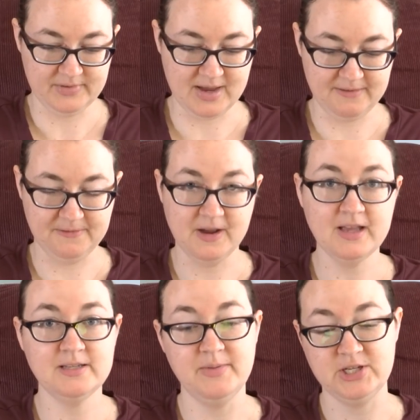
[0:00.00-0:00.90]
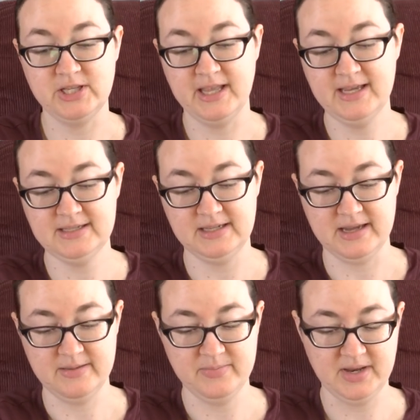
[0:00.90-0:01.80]
I forgot to mention last
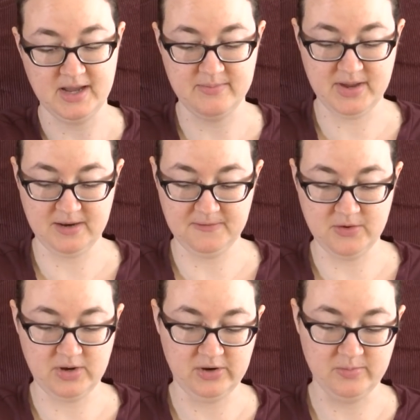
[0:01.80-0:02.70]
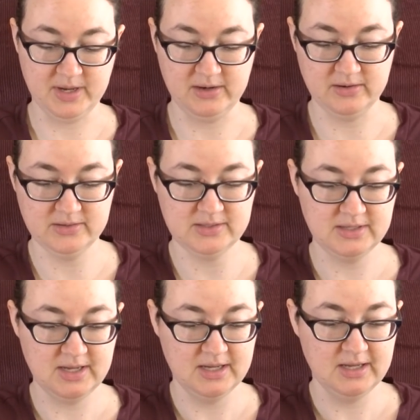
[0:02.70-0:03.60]
time, but I made a few needle minders
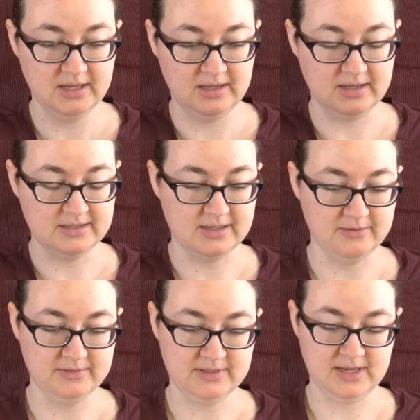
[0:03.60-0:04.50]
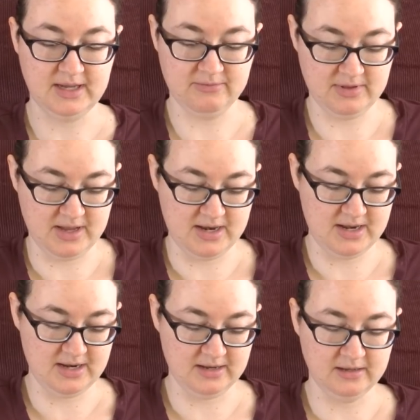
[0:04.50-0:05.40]
because I was like, well, I
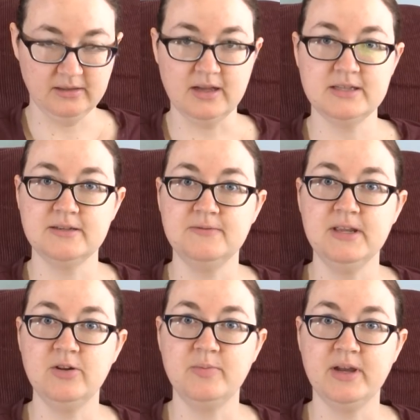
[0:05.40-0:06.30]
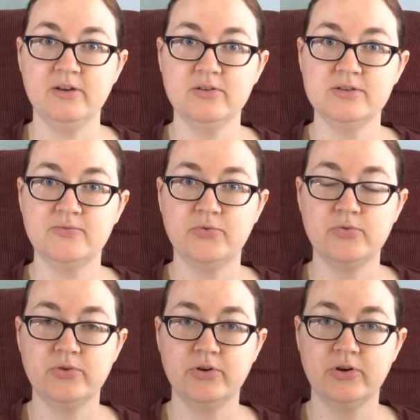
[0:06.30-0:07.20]
need lots of needle minders
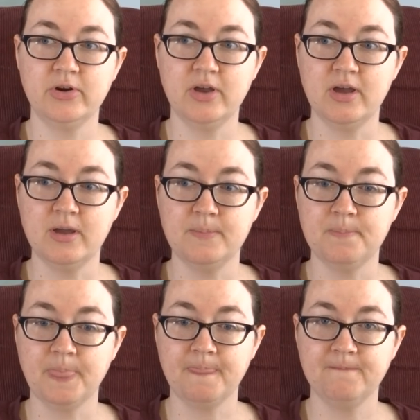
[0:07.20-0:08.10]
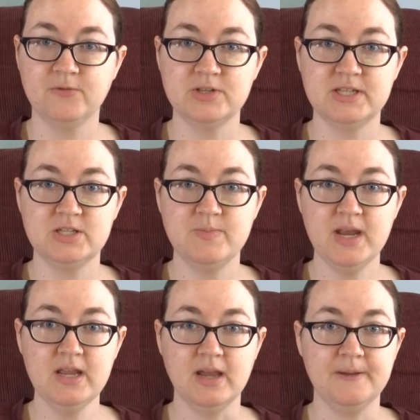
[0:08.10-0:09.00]
for Stitch
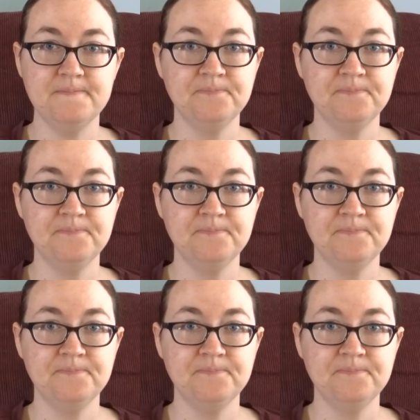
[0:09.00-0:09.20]
Maynia.